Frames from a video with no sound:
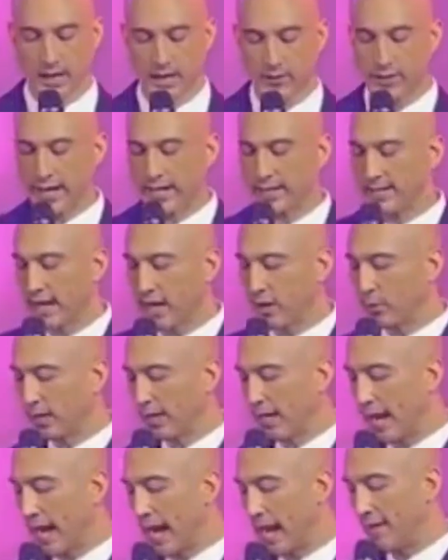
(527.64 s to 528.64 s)
right, now we
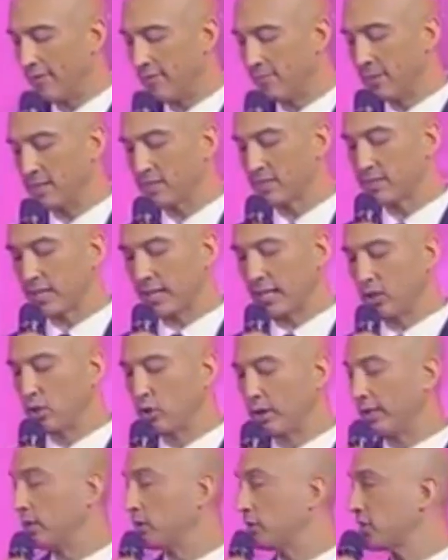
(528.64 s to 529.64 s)
have Miss
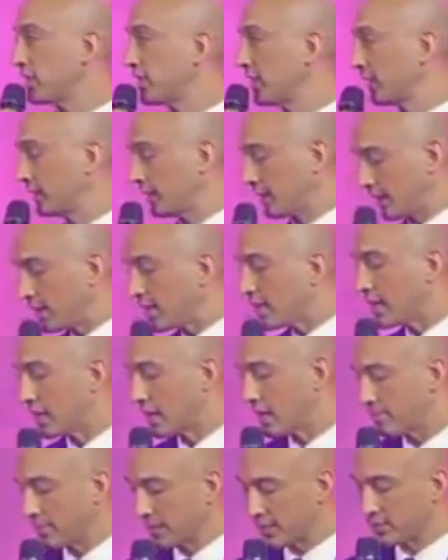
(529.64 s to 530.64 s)
Iloilo City,
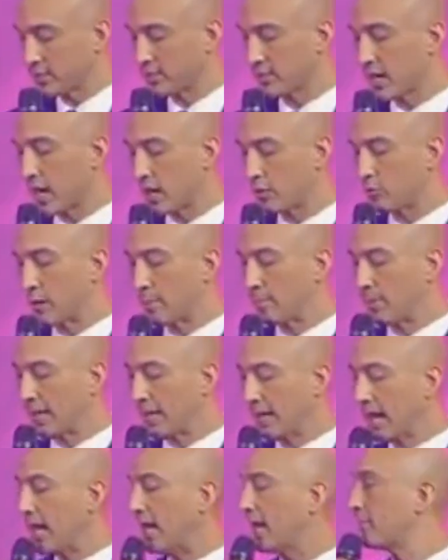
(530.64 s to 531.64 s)
Miss Rabiya